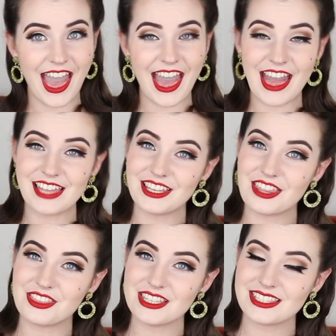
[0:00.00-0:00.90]

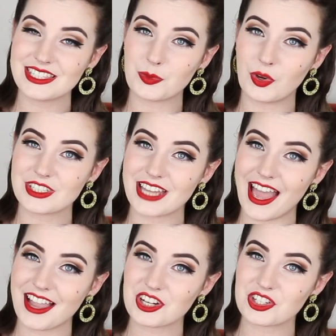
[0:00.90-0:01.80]
And this is what
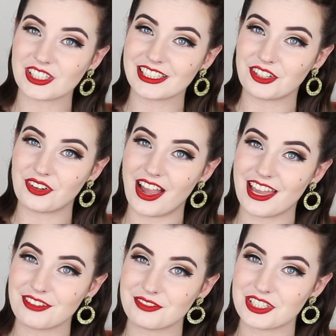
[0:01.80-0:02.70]
actually
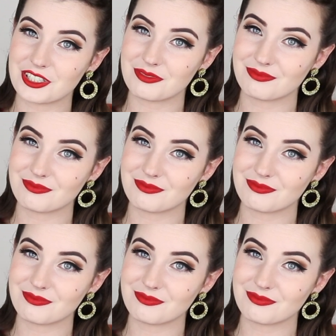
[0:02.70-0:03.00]
arrived.